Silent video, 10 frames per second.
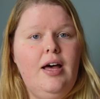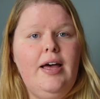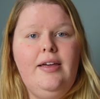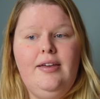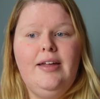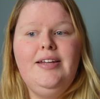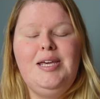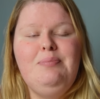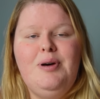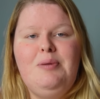I can
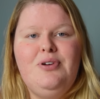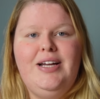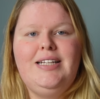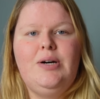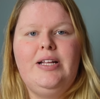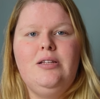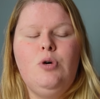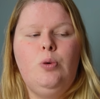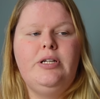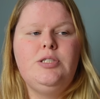keep up right now at the
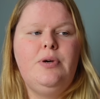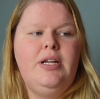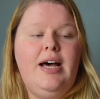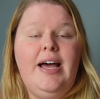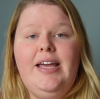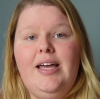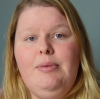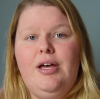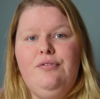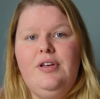moment, but I am
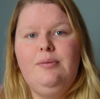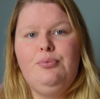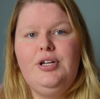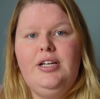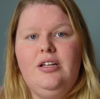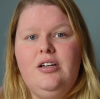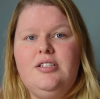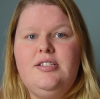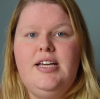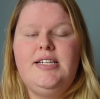having pretty
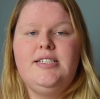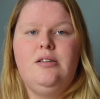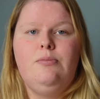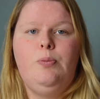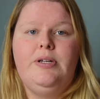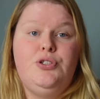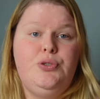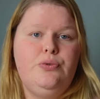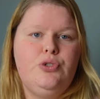good days at the moment too.